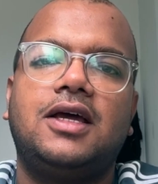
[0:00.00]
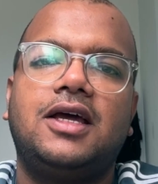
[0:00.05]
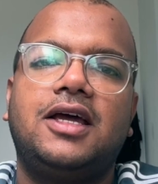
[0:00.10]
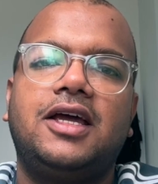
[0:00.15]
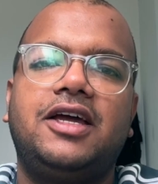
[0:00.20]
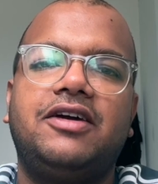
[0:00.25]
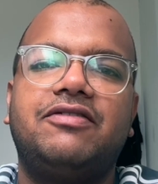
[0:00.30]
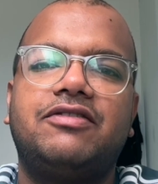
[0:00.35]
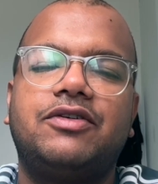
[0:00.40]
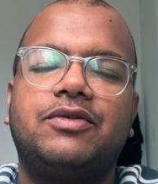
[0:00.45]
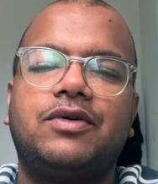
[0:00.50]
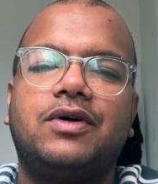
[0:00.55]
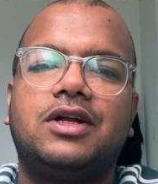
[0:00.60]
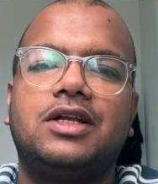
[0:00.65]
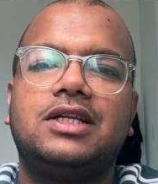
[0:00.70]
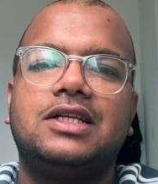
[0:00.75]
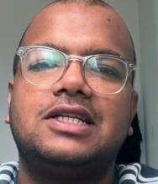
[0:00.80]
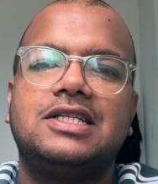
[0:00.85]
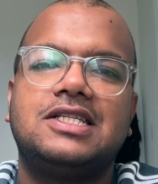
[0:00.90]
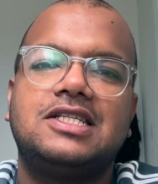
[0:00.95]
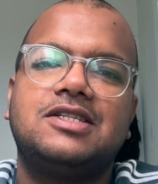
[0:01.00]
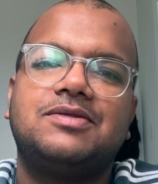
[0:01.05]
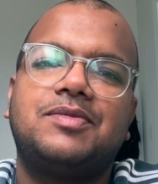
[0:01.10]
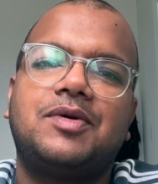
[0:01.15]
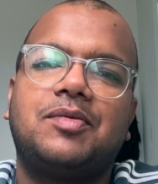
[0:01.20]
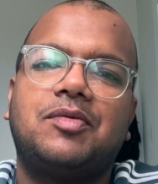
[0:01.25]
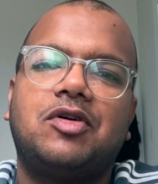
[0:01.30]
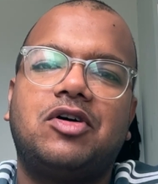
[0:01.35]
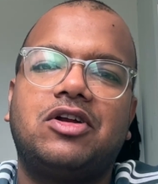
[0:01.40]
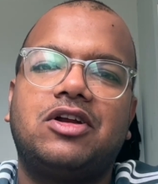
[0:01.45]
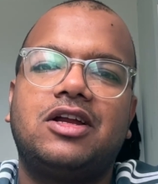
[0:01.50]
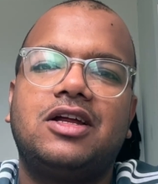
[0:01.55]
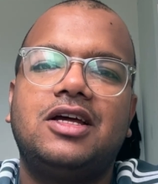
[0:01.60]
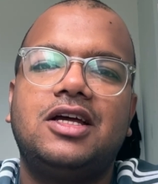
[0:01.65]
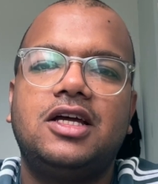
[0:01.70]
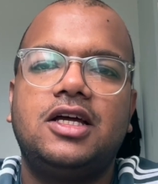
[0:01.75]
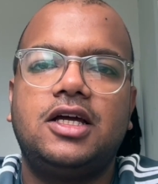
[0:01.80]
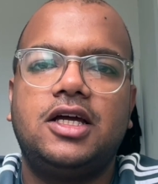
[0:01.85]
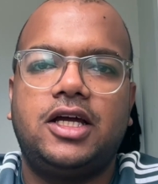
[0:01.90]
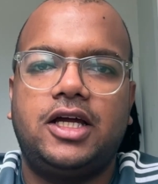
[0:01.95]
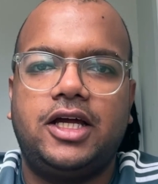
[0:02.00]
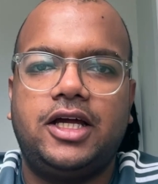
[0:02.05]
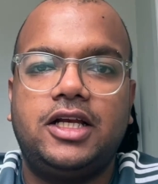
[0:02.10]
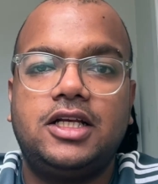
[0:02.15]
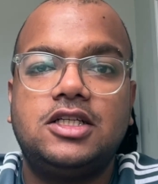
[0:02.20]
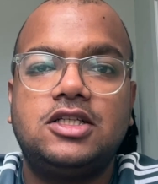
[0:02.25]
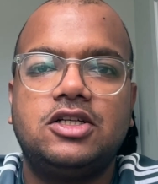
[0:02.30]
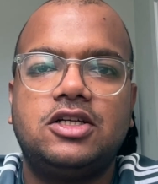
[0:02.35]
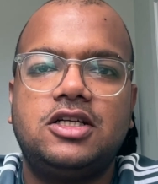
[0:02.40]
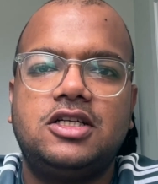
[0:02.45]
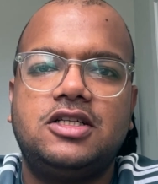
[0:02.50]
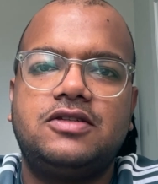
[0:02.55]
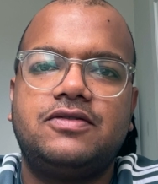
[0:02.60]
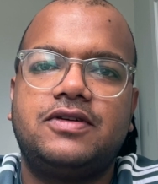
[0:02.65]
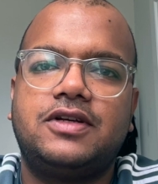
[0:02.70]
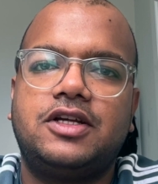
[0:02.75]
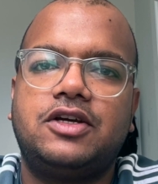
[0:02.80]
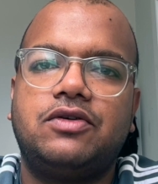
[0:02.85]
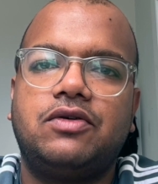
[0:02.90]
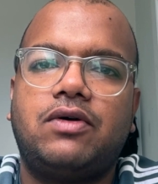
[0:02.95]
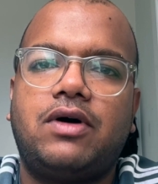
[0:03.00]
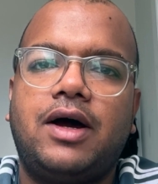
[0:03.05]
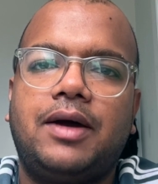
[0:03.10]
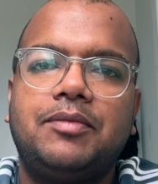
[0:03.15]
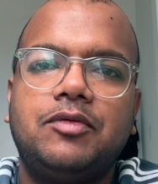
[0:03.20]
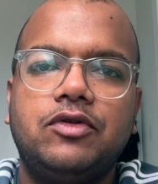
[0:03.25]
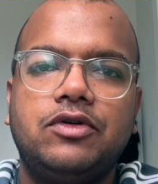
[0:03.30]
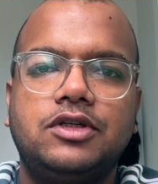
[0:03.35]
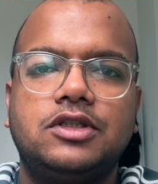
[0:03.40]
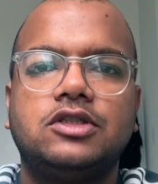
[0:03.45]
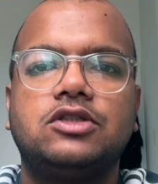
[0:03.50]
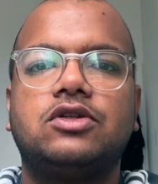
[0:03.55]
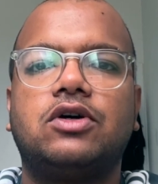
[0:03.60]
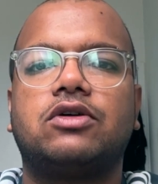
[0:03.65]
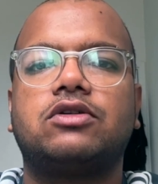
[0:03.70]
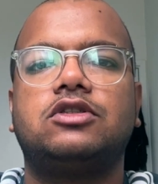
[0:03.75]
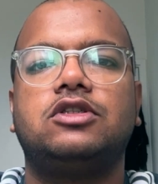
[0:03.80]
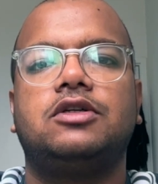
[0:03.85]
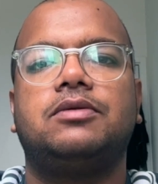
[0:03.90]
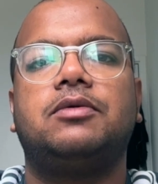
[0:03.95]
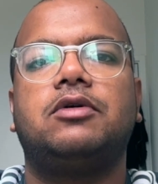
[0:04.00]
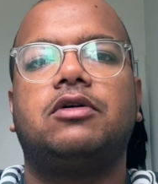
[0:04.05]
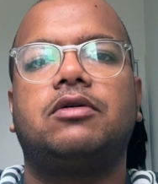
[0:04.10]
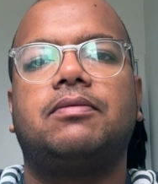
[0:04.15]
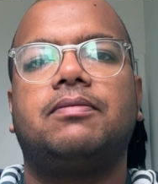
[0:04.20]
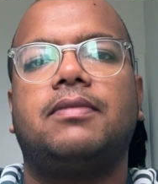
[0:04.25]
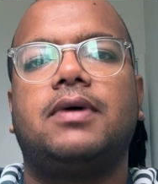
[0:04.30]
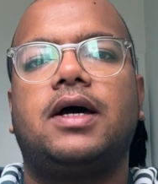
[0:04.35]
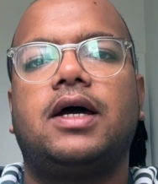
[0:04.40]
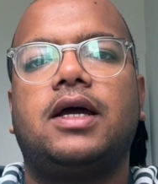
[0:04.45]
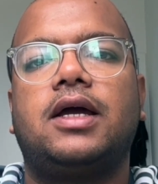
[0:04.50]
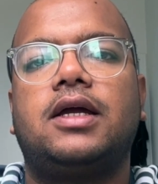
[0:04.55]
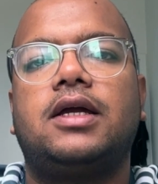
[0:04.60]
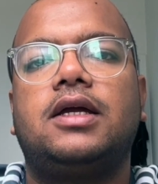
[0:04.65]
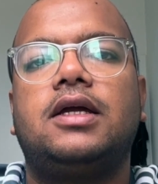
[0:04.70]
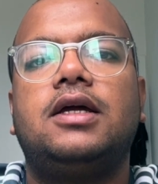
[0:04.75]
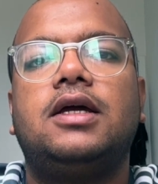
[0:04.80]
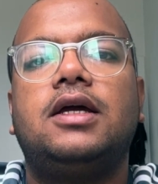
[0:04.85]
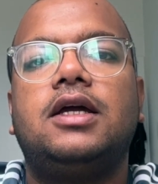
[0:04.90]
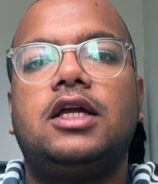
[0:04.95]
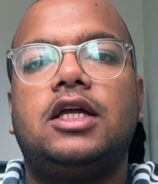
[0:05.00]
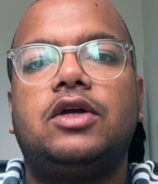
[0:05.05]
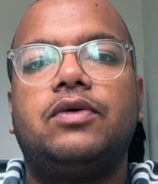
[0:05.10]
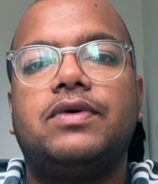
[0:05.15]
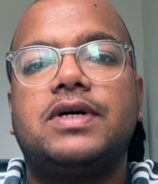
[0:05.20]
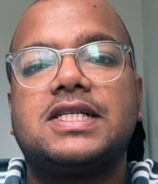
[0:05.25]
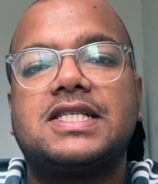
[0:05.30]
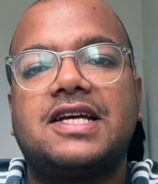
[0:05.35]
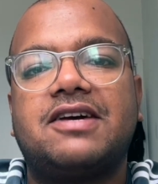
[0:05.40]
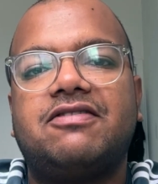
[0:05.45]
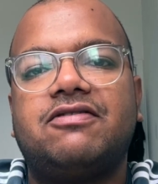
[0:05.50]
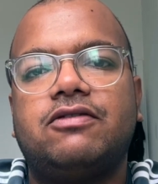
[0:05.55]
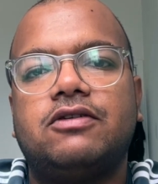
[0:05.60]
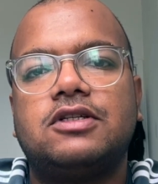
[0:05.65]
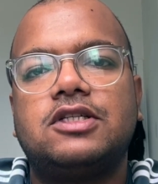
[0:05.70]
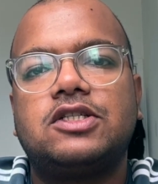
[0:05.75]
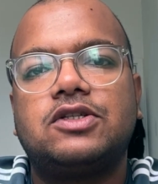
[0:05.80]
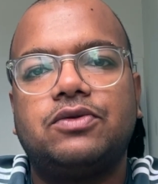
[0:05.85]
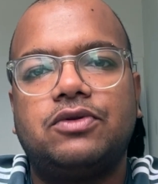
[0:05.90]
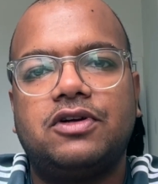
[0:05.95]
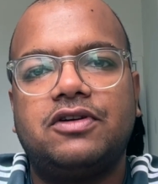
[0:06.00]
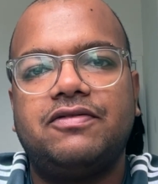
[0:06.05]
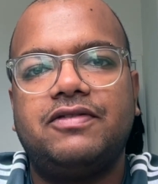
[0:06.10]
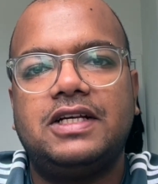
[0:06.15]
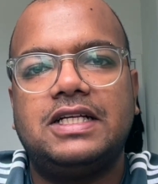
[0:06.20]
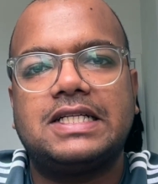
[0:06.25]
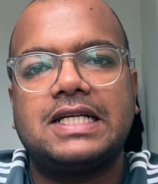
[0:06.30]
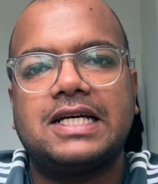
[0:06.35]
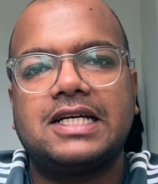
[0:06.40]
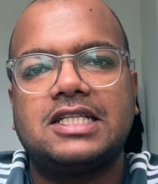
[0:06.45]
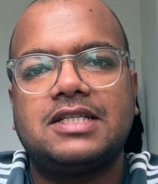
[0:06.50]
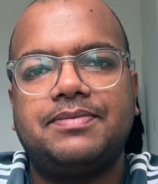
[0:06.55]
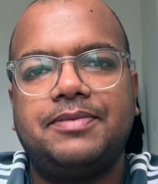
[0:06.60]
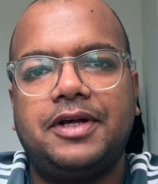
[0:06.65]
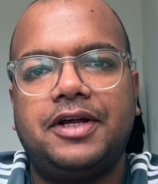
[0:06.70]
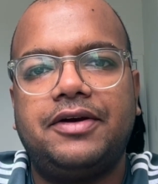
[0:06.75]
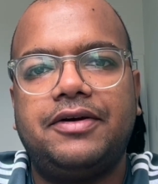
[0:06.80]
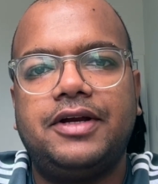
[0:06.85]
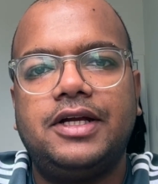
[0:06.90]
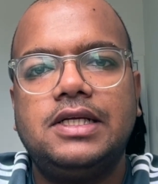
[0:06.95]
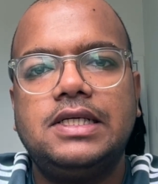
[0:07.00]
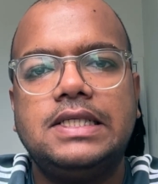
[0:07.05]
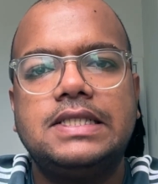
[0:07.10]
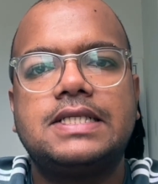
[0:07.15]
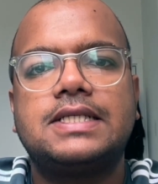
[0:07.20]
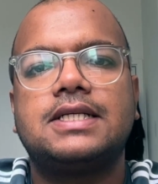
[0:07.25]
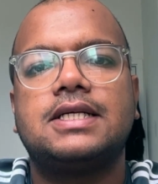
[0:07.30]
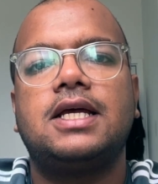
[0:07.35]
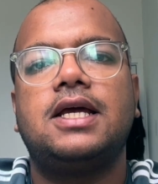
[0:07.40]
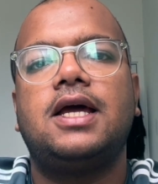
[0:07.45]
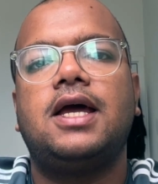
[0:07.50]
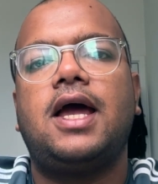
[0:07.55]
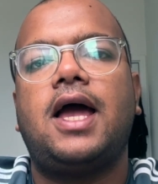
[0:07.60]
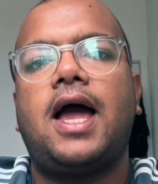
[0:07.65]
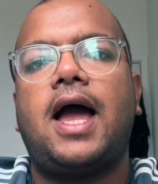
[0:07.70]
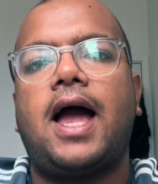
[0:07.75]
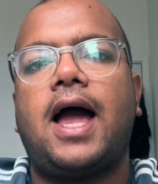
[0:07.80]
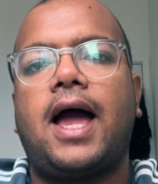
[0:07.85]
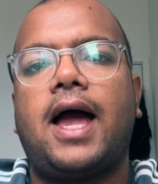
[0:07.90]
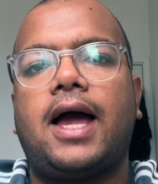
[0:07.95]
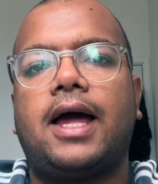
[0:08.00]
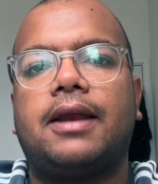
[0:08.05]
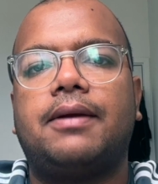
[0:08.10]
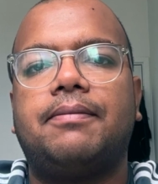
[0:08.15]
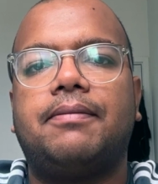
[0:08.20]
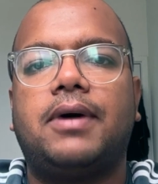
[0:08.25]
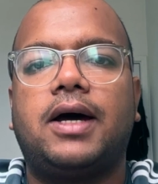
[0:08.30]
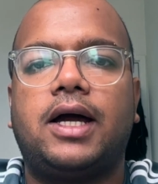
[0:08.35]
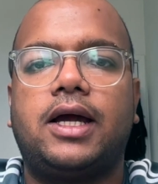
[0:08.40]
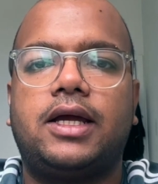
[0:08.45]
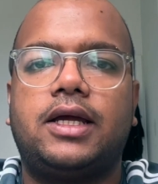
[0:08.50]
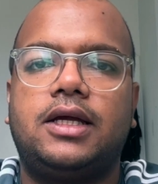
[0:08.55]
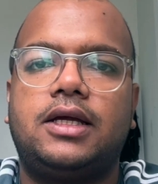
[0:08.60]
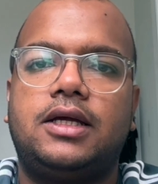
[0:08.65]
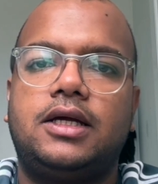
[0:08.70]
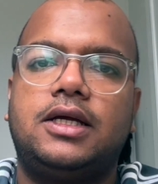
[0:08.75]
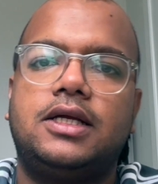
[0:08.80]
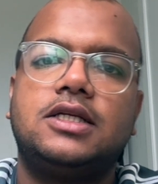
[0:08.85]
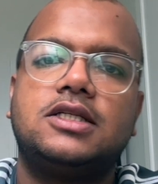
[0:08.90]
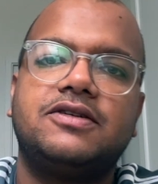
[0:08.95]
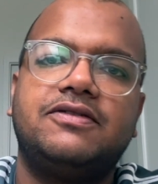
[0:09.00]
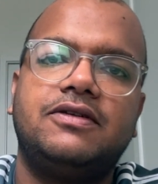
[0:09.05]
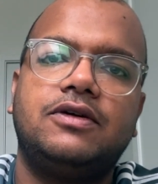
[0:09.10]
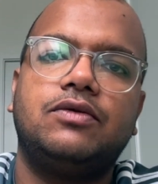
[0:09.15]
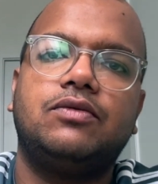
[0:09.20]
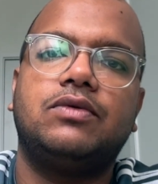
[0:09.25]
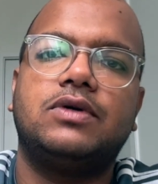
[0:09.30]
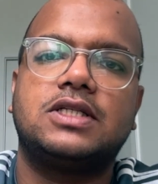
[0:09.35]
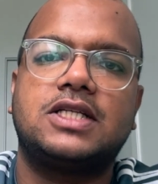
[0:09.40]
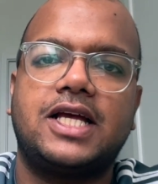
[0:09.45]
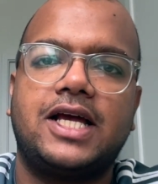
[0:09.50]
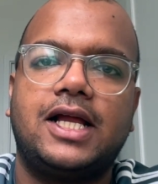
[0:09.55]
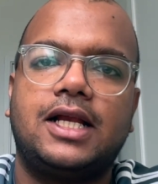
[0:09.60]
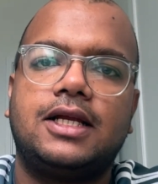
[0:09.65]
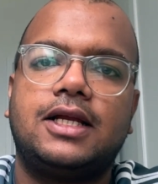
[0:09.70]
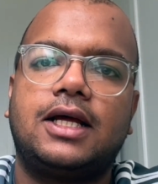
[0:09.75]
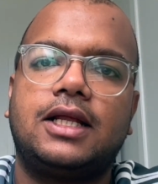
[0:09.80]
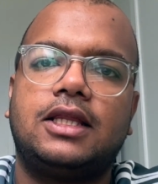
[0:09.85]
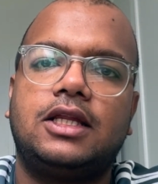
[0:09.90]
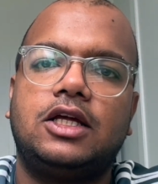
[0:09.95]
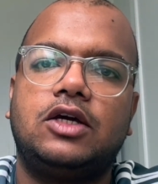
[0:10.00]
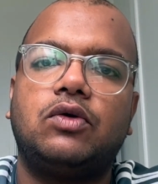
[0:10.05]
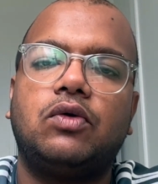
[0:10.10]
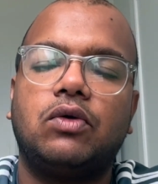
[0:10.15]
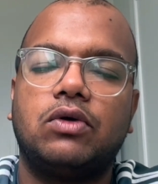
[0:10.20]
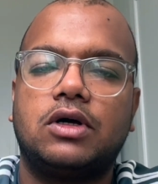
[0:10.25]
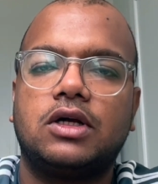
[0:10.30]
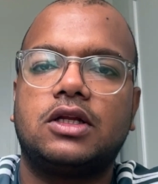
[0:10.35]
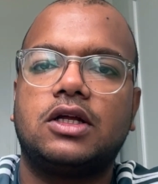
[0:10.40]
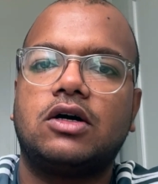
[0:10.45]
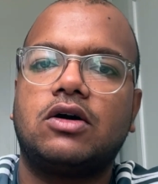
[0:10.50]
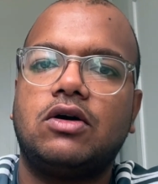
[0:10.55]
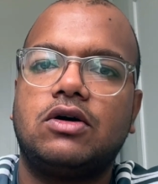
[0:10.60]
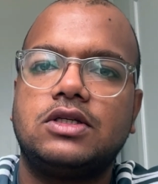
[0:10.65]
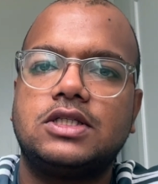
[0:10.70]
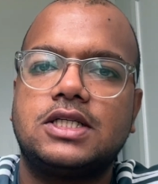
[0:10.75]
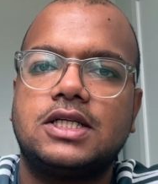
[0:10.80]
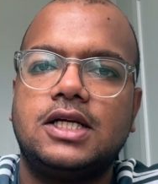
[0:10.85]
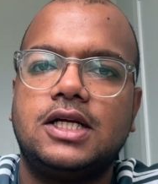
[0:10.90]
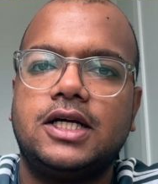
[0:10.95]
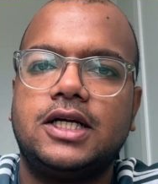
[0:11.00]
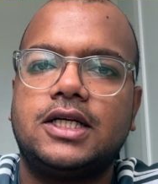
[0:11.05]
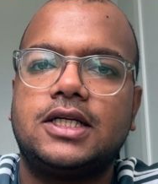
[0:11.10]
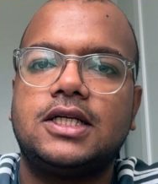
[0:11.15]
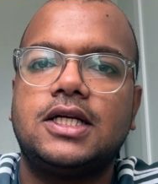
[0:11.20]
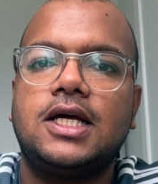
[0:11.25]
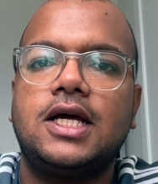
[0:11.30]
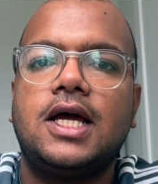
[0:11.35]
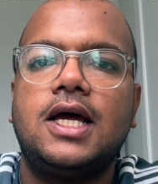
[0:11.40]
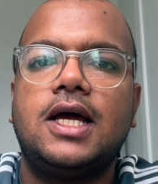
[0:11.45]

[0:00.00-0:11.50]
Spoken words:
Hey everyone, this is Brahman. In today's video, I'm going to talk to you about my US F1 student visa experience, and my interview was held at the Kolkata Consulate.